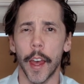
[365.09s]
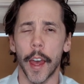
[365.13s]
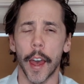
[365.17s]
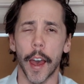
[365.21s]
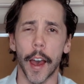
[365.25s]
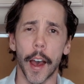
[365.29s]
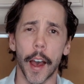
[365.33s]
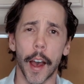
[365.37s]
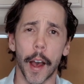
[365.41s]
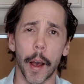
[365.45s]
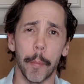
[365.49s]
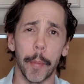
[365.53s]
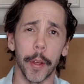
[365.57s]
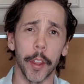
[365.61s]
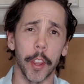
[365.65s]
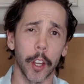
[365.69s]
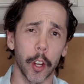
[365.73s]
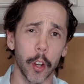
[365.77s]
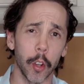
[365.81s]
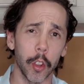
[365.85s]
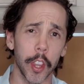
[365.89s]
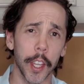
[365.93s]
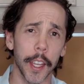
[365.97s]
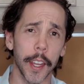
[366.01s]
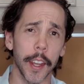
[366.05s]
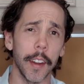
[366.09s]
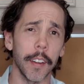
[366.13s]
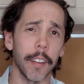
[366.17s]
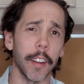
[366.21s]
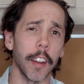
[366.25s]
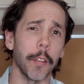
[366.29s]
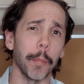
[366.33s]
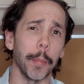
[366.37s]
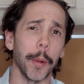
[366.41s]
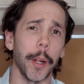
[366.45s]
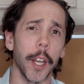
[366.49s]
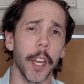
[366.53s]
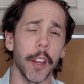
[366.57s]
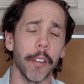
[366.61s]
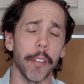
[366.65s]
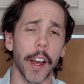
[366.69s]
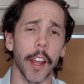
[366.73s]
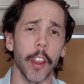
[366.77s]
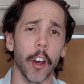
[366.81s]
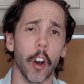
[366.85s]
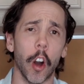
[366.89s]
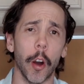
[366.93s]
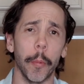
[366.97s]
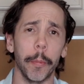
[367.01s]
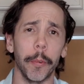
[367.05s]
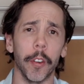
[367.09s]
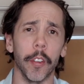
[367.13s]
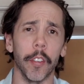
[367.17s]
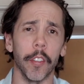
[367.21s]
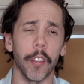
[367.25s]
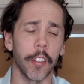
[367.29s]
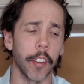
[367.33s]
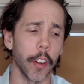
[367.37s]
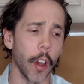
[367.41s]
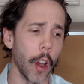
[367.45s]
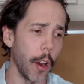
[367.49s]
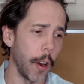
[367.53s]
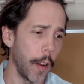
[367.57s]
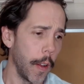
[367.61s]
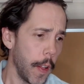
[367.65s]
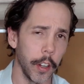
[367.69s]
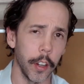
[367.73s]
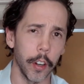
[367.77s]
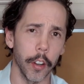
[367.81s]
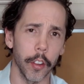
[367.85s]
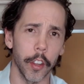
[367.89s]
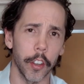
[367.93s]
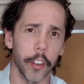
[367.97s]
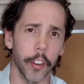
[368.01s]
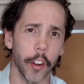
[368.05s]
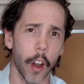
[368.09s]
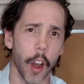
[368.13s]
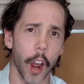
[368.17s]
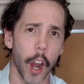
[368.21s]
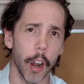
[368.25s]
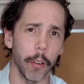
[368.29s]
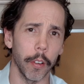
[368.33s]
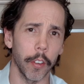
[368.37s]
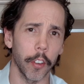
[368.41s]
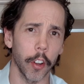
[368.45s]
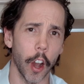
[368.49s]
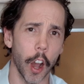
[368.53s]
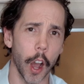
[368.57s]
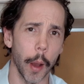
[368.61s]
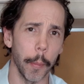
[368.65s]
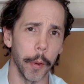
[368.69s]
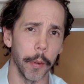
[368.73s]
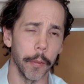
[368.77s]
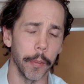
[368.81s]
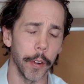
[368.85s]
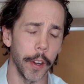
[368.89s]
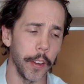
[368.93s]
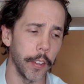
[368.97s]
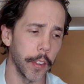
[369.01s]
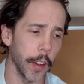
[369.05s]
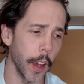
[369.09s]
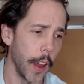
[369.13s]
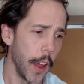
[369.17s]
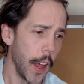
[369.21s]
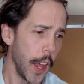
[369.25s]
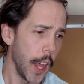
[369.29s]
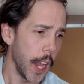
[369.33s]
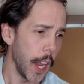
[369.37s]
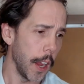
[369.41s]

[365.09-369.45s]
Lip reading: But the good thing is there's plenty of other options. So you got the Thai retirement visa.